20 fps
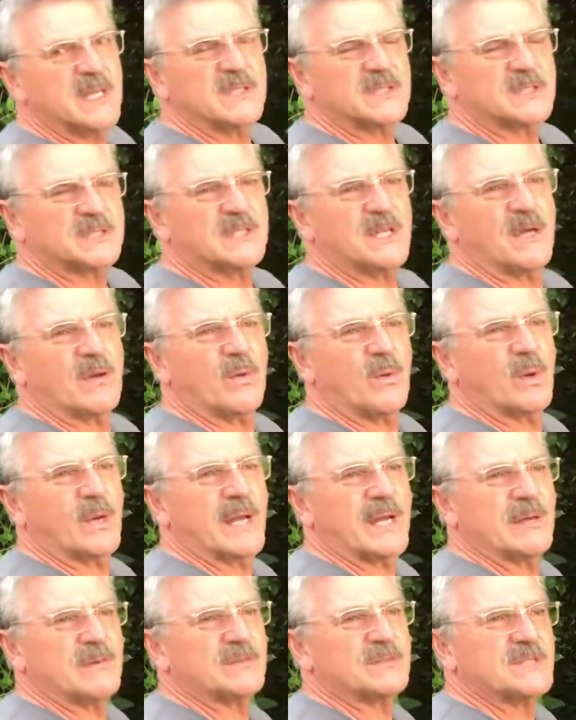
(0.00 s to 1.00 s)
it's not what
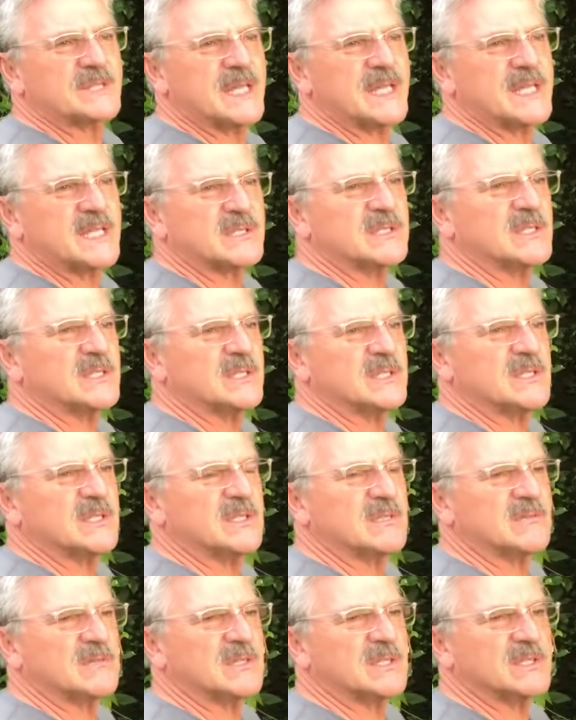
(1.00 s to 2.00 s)
I would say is a,
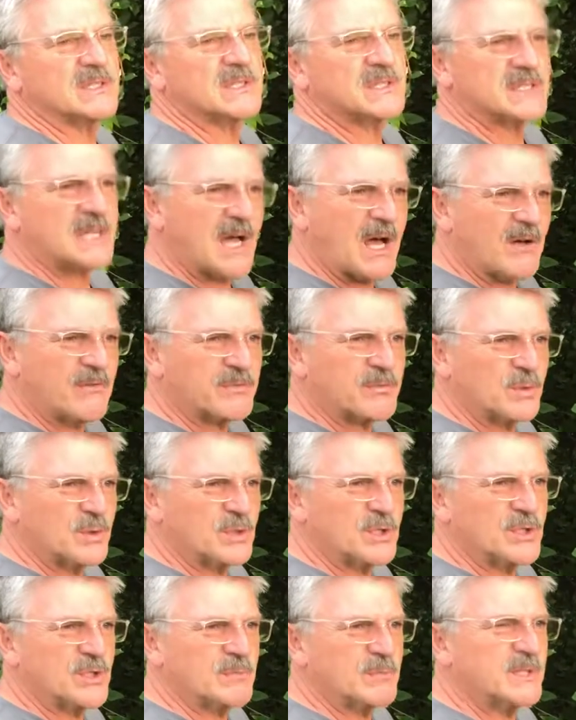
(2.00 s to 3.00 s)
a
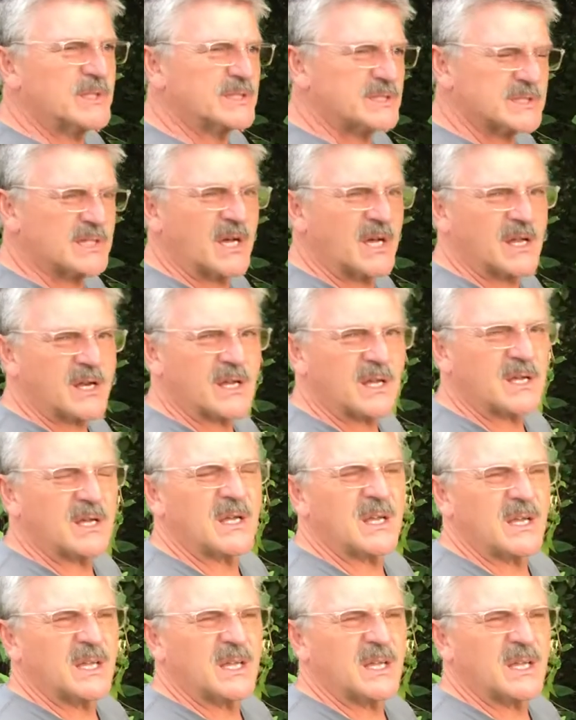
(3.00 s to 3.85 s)
softwood but it's not a